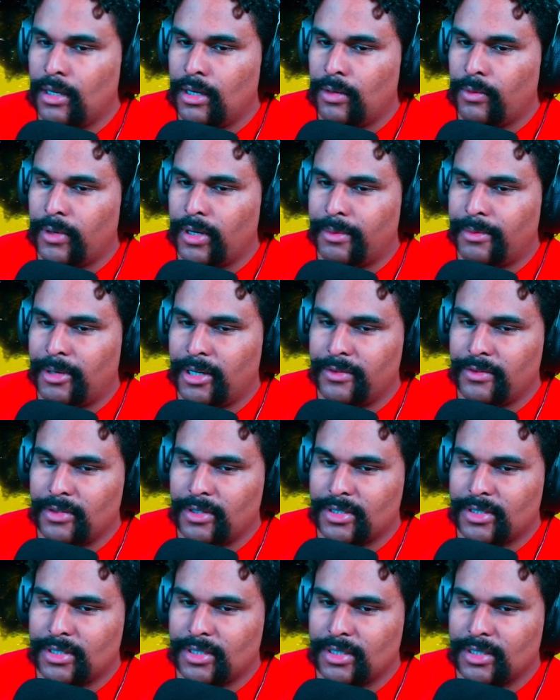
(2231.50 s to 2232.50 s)
Wait, I'm not even
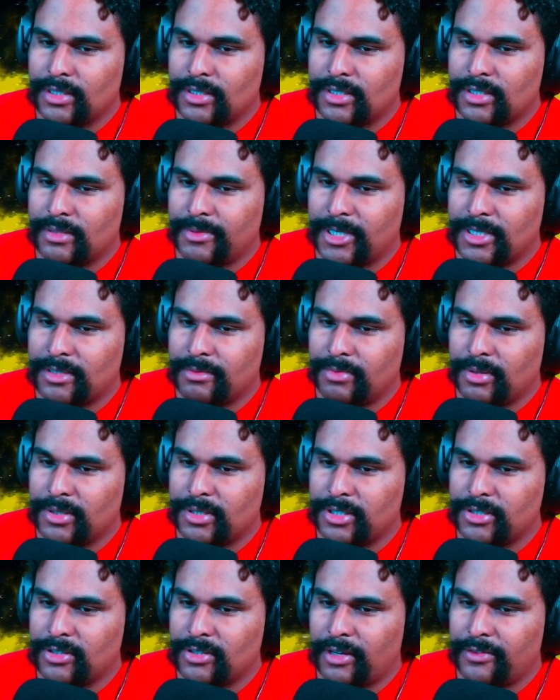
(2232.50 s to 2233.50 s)
listening. This is about some
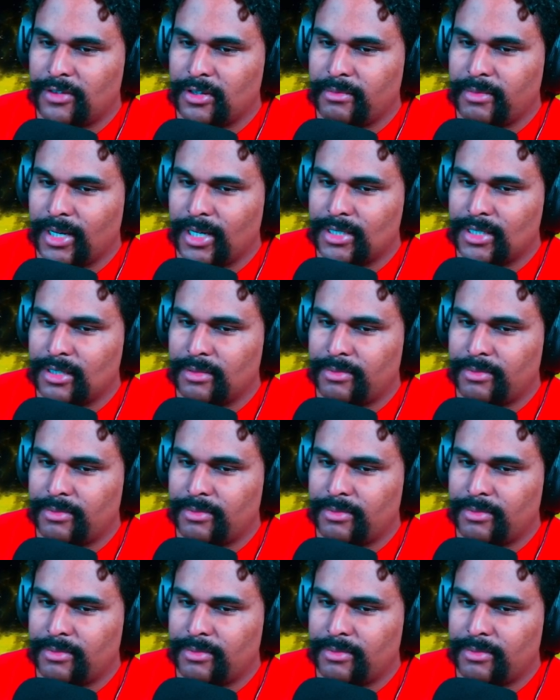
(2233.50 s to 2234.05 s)
person traveling back to the